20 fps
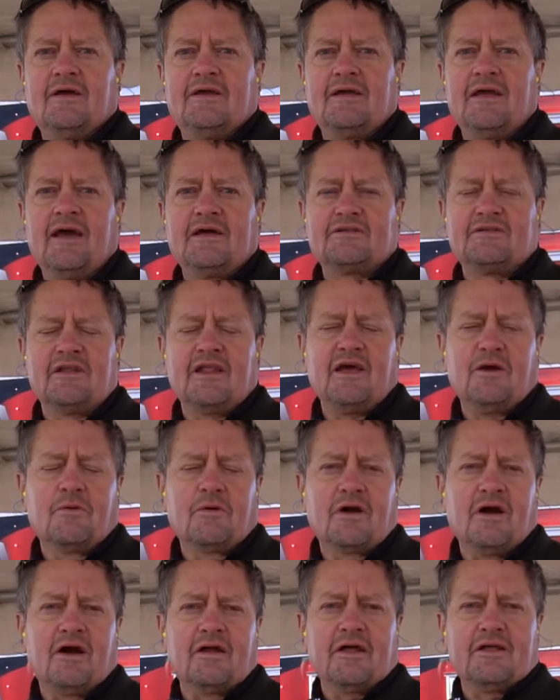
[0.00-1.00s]
Yeah, today
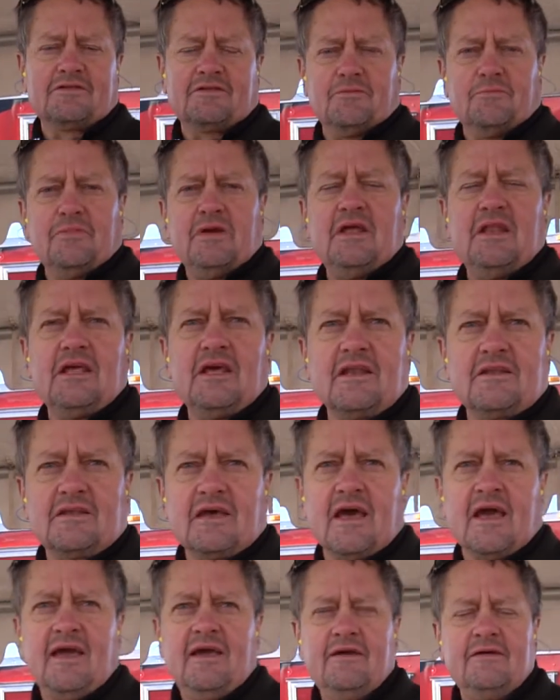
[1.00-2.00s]
we're out at the media
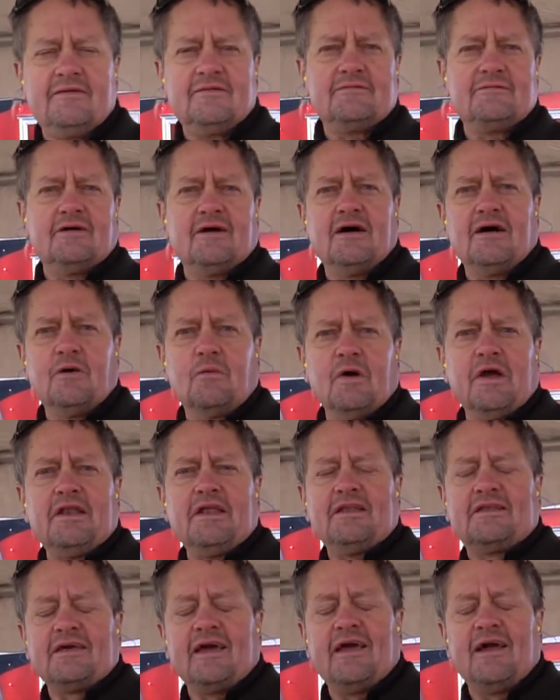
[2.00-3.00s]
day, uh,
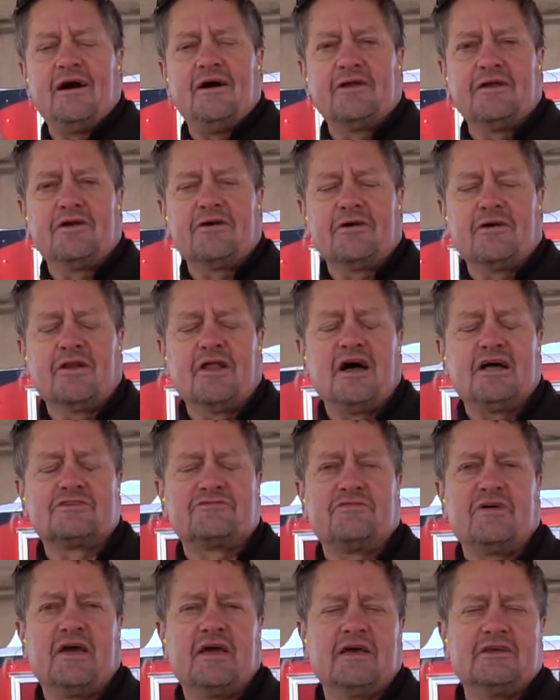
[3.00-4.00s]
Wendy Day out here in Las
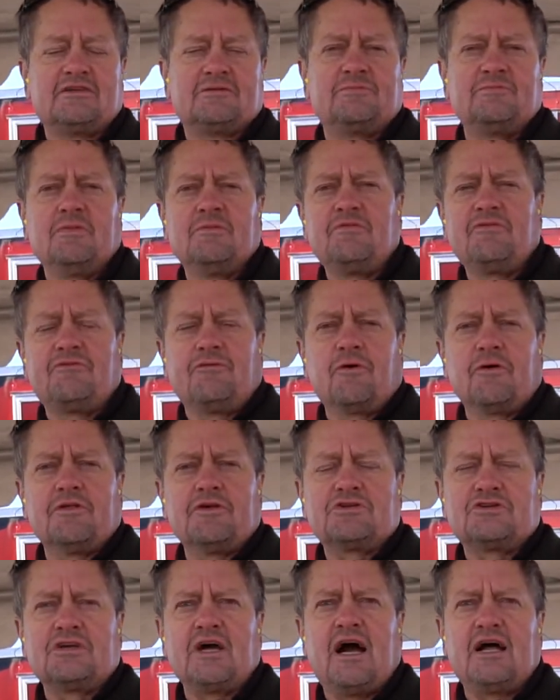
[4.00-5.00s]
Vegas for the
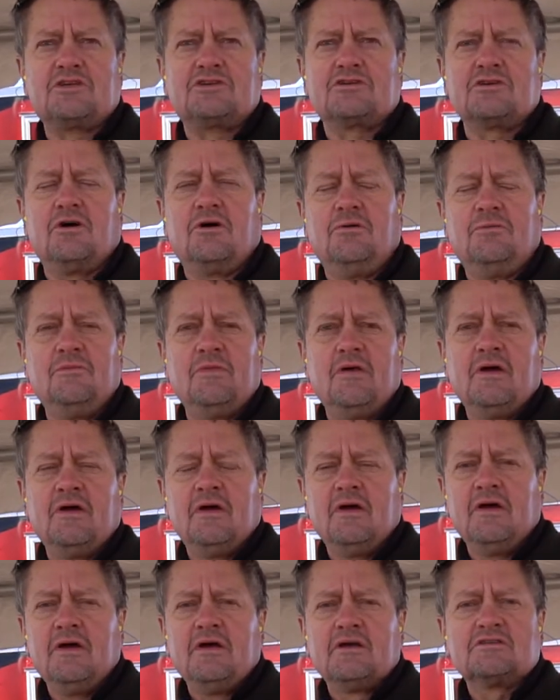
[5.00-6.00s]
SHOT Show.
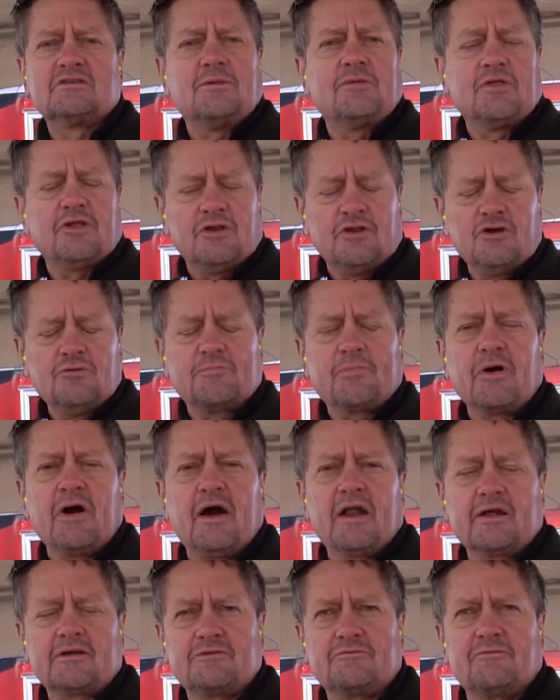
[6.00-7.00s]
Some of the new
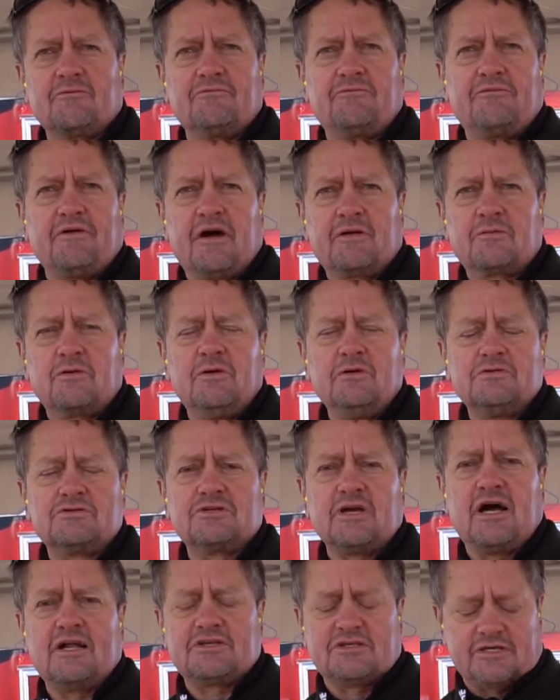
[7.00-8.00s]
products from Federal,
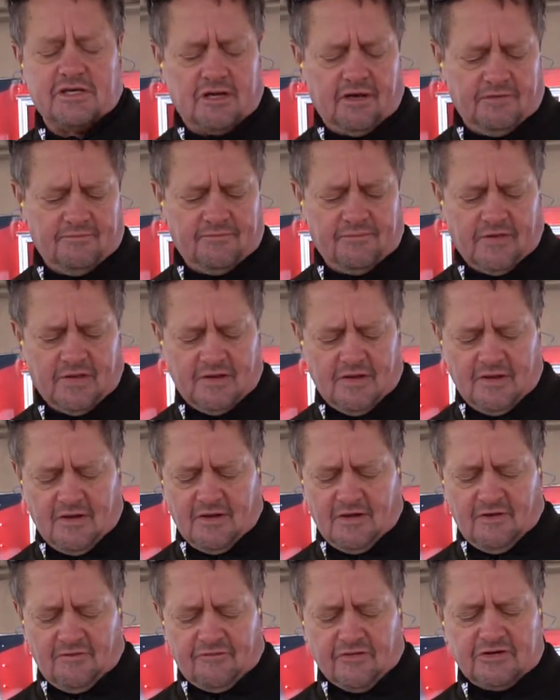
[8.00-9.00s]
SHOT Show.
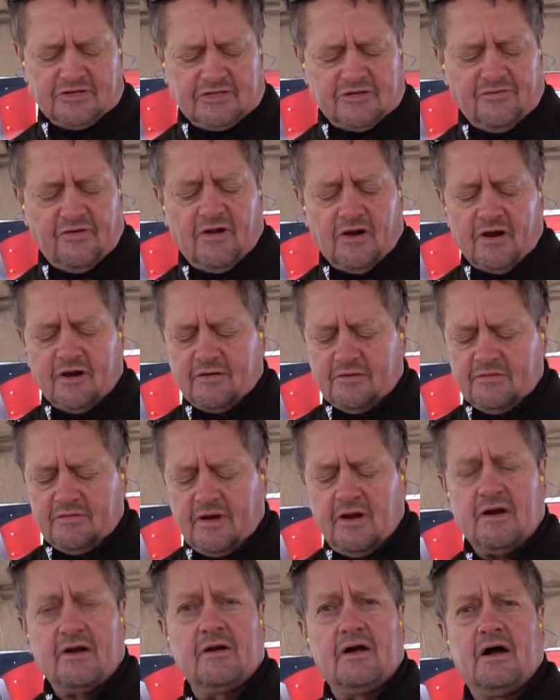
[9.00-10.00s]
First of all, our,
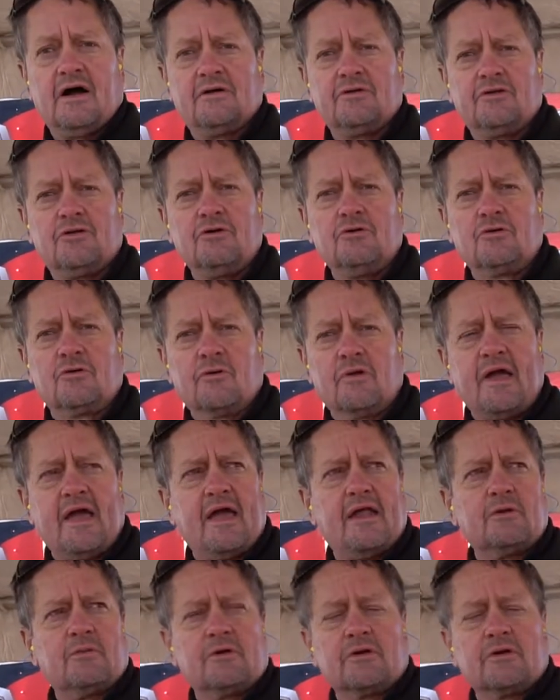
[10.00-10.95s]
our uh, new grand.